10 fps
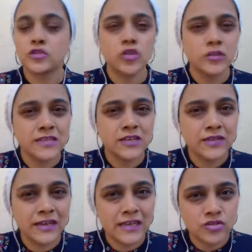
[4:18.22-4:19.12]
toxic
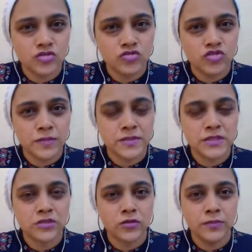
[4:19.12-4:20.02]
relationships,
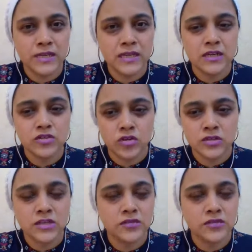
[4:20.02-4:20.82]
being in toxic